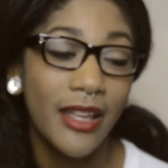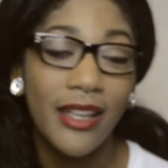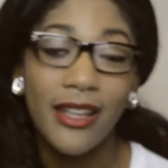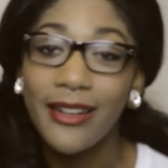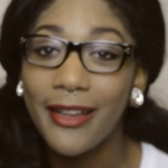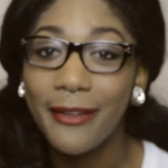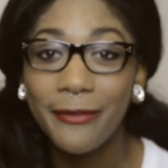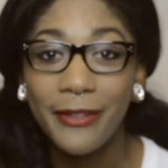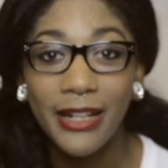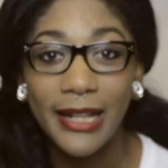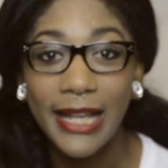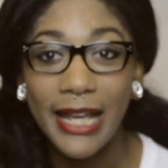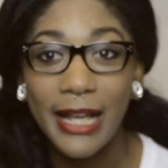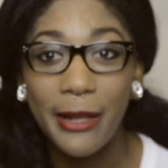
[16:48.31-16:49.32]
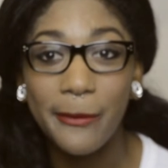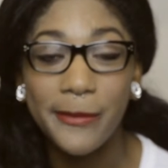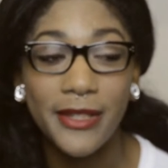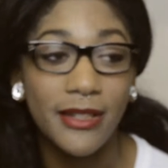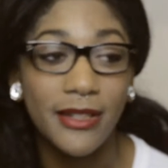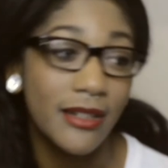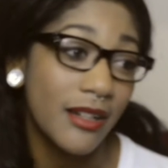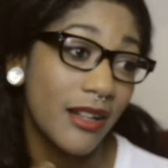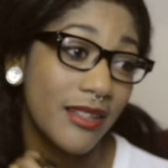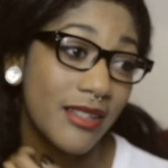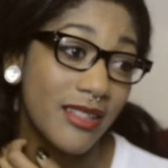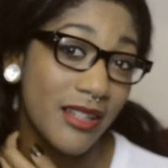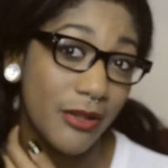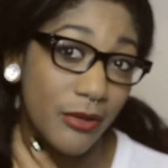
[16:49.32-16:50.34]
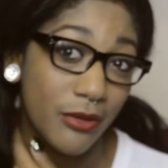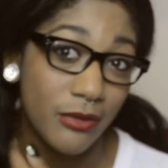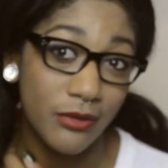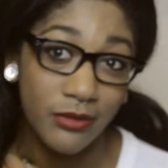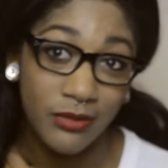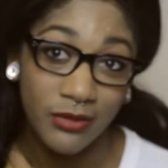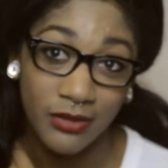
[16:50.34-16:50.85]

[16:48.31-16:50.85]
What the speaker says: it definitely helps, and it also,